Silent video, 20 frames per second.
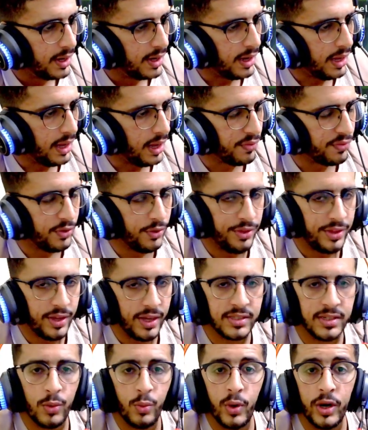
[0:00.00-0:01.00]
A few
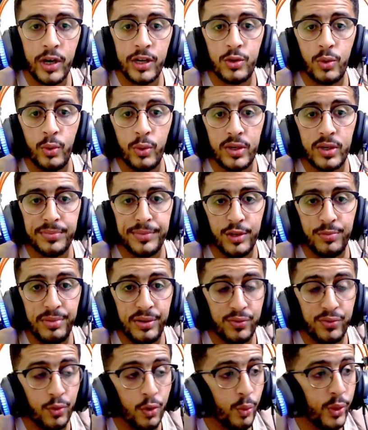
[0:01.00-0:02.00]
things I want to talk about
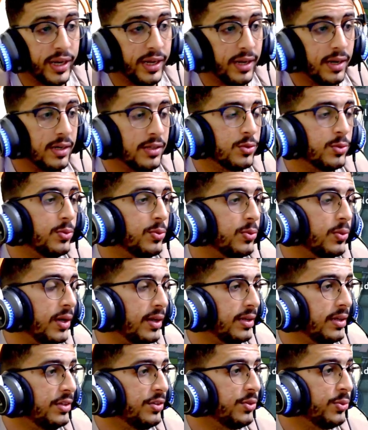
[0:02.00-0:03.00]
before we get into
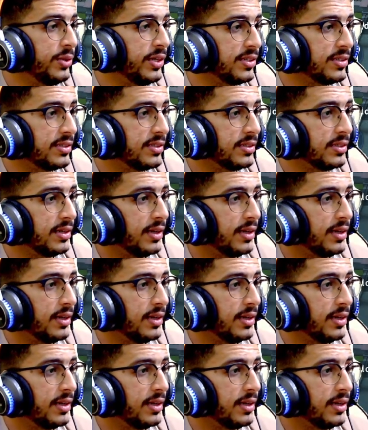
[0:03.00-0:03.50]
this.